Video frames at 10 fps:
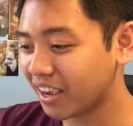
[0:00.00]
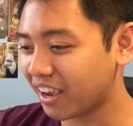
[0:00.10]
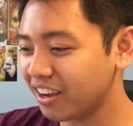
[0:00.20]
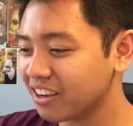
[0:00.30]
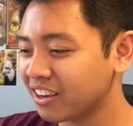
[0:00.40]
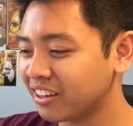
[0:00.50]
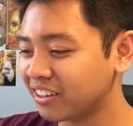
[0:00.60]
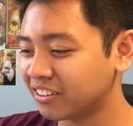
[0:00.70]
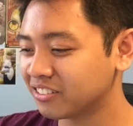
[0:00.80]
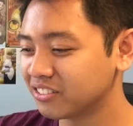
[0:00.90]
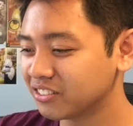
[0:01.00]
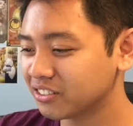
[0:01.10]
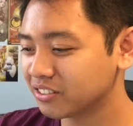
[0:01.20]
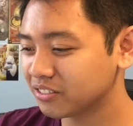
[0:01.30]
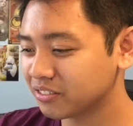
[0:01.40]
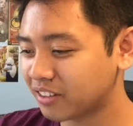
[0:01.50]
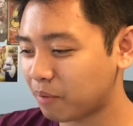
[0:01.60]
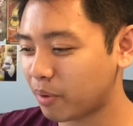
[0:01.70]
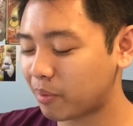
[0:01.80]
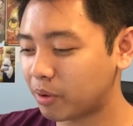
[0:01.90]
Hey!
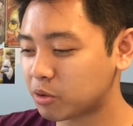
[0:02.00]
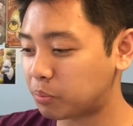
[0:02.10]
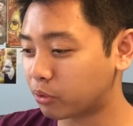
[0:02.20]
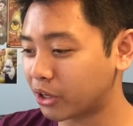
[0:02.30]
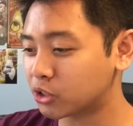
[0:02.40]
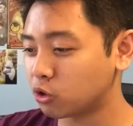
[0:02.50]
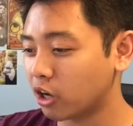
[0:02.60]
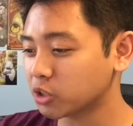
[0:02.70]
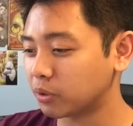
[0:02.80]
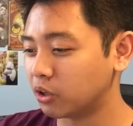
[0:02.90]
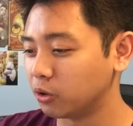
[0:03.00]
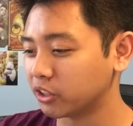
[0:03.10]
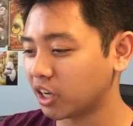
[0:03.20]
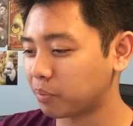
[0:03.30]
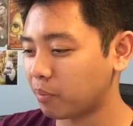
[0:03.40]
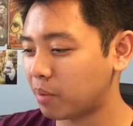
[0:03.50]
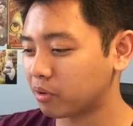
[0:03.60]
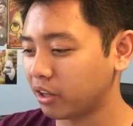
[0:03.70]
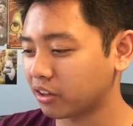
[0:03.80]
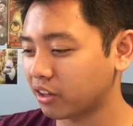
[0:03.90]
That member must be pretty strong to be holding up a
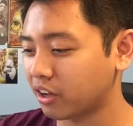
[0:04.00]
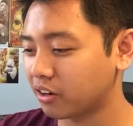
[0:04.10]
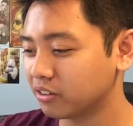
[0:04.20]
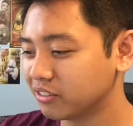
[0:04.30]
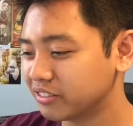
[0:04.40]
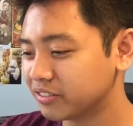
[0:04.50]
member like that.